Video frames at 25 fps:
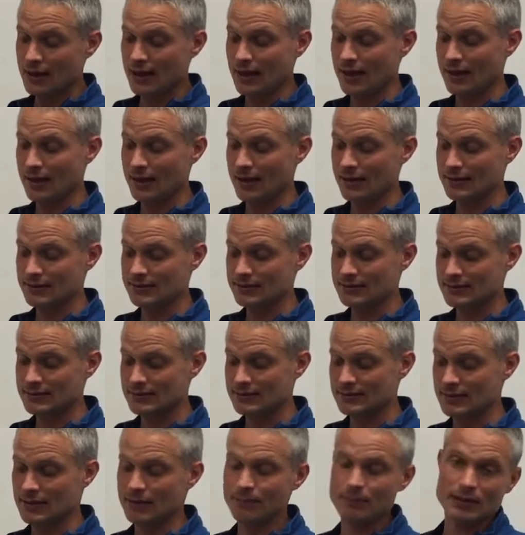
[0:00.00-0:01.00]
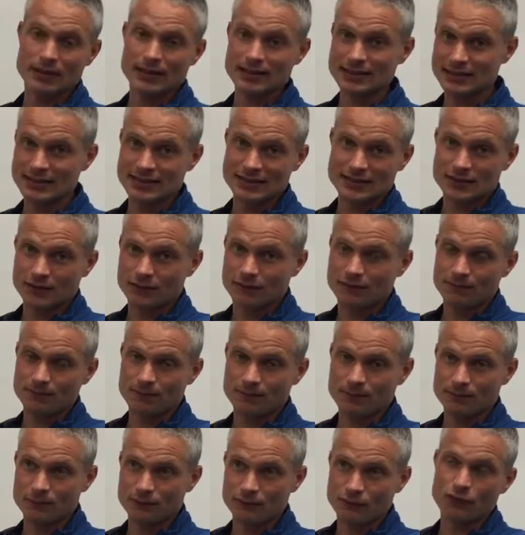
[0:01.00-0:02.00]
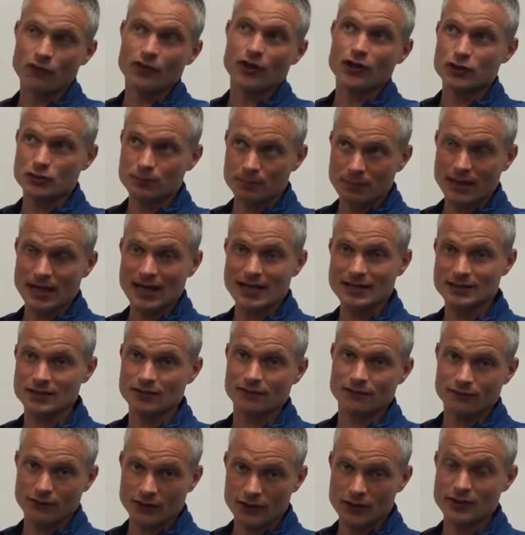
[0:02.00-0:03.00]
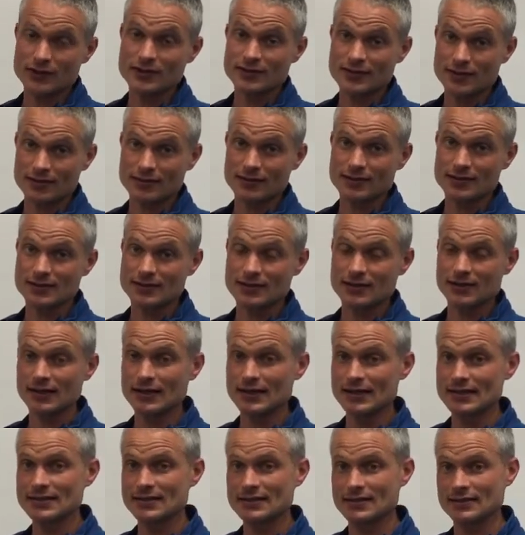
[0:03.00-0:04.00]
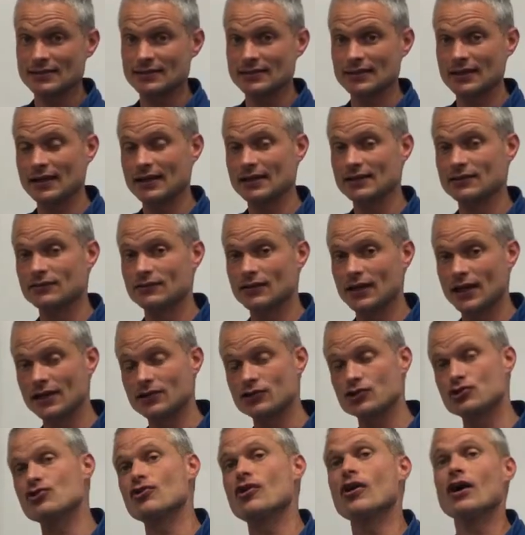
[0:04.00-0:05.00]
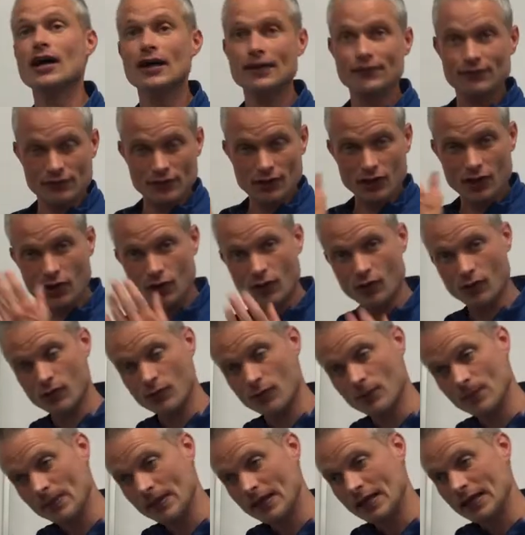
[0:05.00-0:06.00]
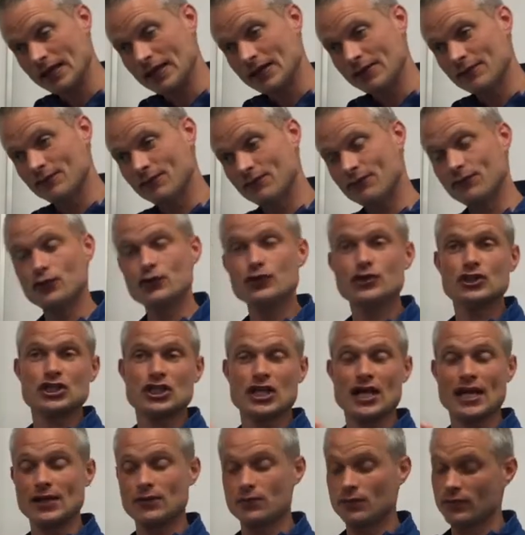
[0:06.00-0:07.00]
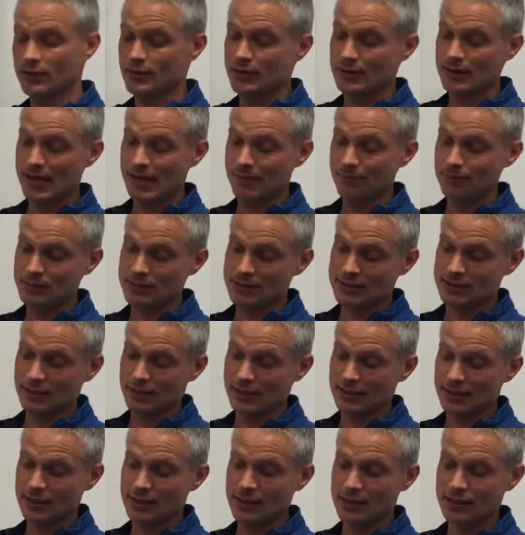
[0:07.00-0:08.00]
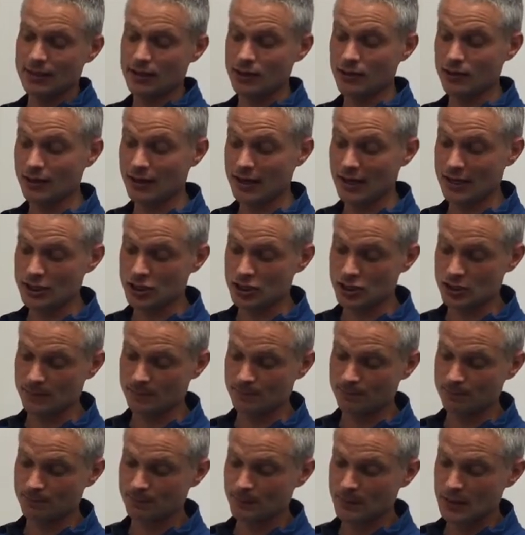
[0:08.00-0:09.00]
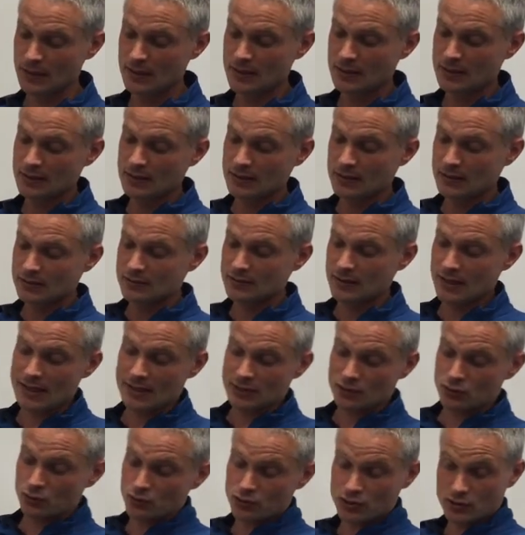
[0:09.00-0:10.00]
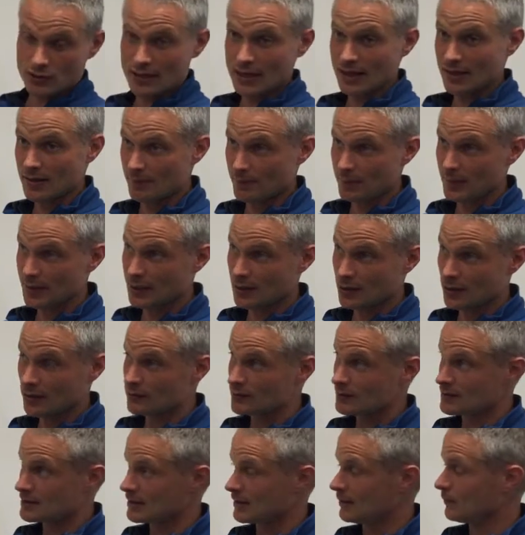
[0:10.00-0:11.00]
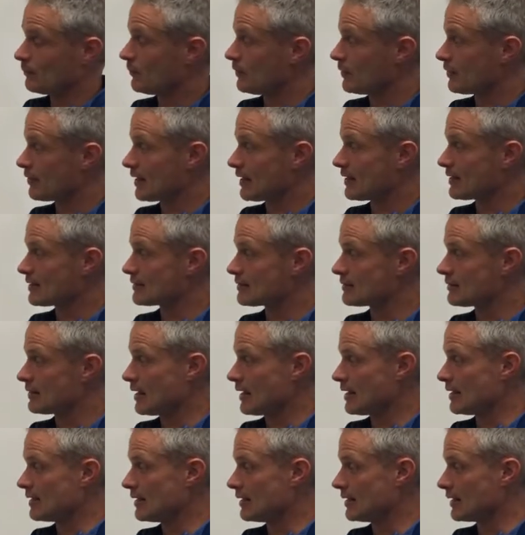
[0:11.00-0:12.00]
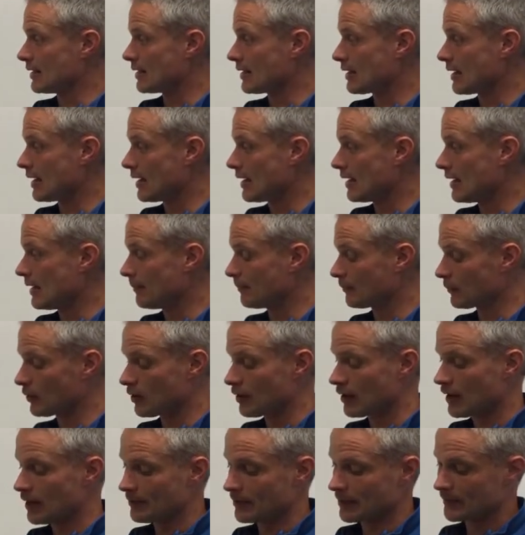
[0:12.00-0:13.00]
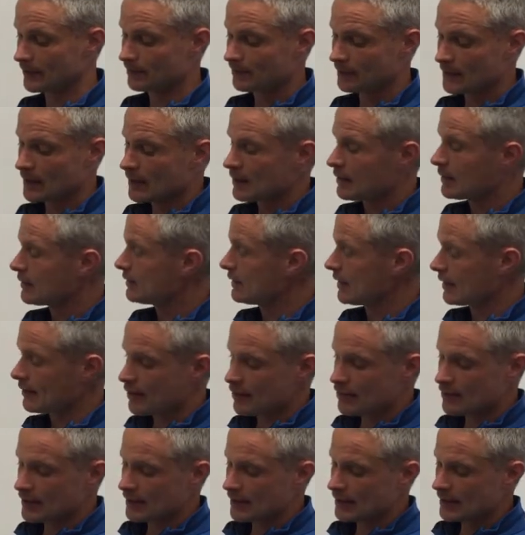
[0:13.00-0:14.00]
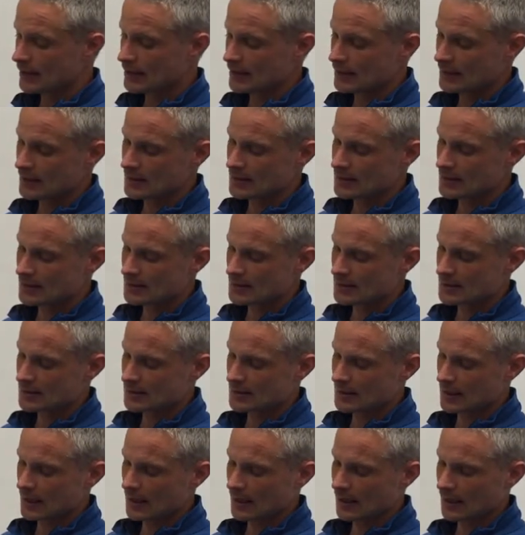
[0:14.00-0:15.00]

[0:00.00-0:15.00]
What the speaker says: and ability for those plants to photosynthesize and drive the whole food chain within that particular location. So that's also another big concept with understanding climate. The other thing is